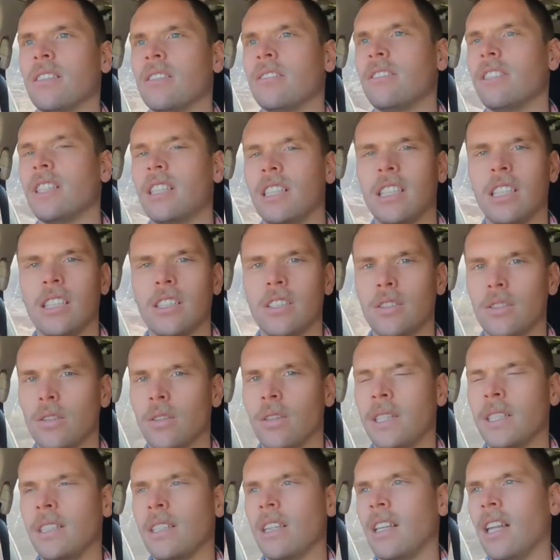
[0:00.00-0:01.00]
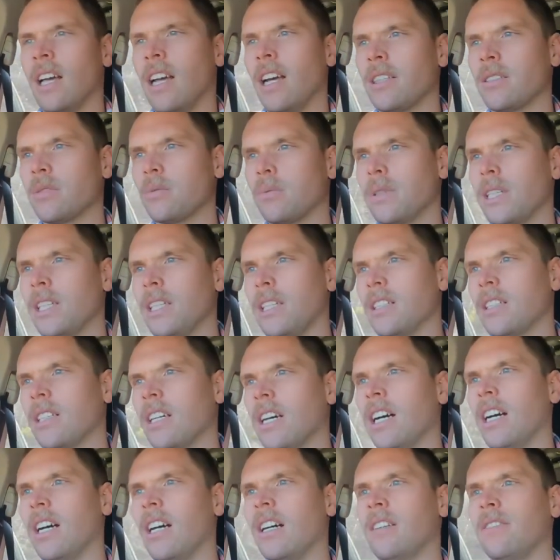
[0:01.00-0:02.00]
really enjoyed the last week and
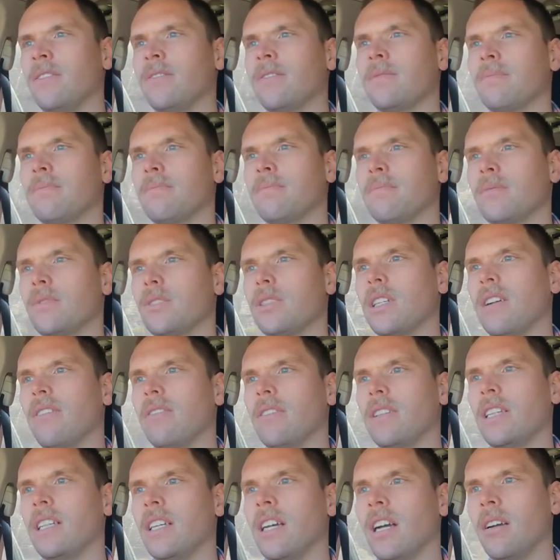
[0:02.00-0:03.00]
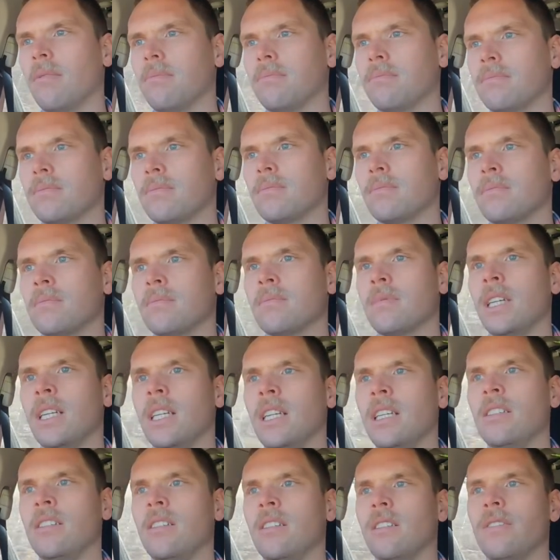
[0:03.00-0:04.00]
a half travelling up
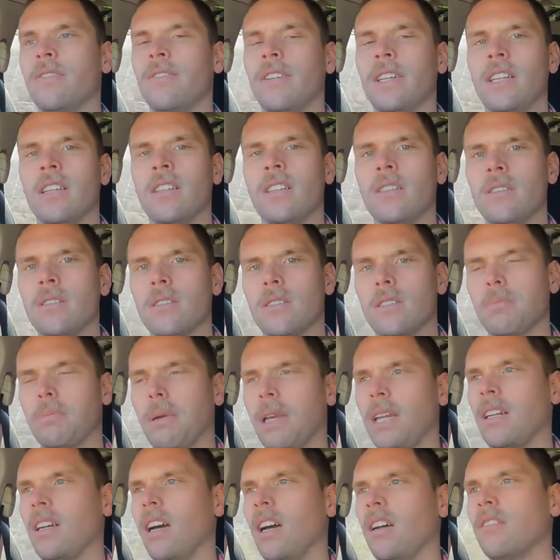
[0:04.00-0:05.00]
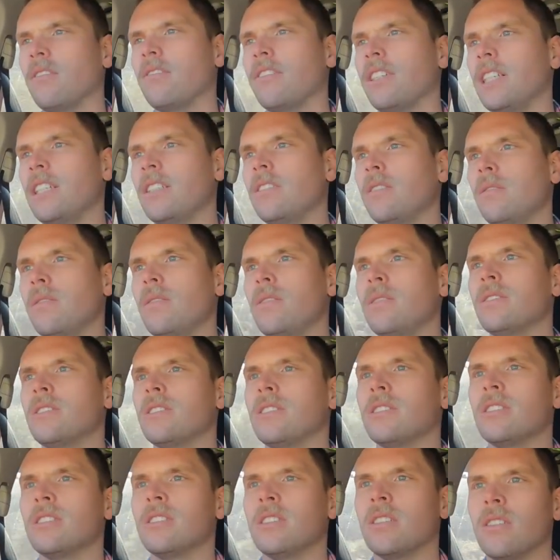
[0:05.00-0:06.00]
and into the Flinders. It's been unreal.
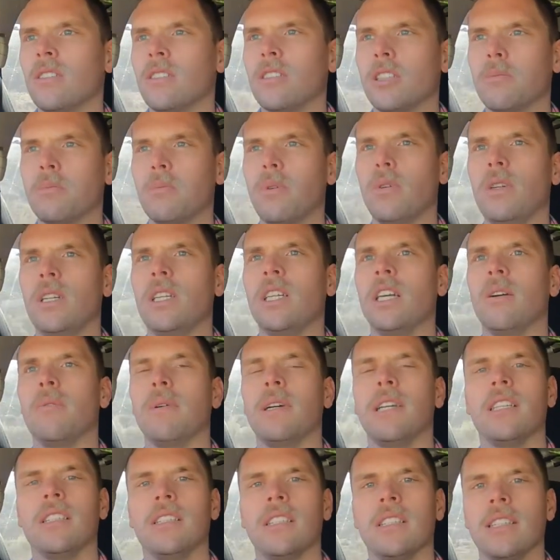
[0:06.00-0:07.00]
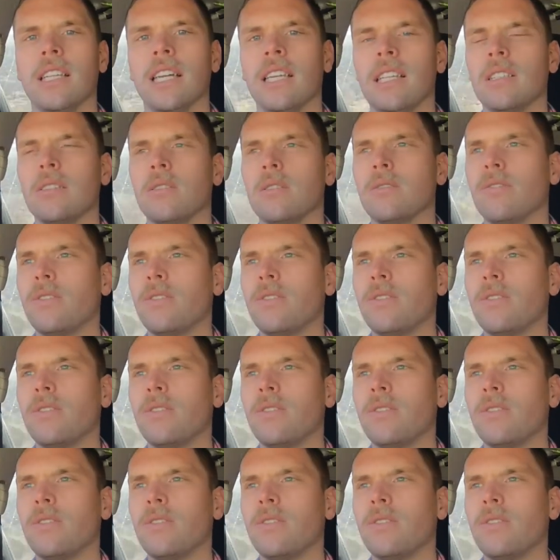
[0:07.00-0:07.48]
This morning I went and did that little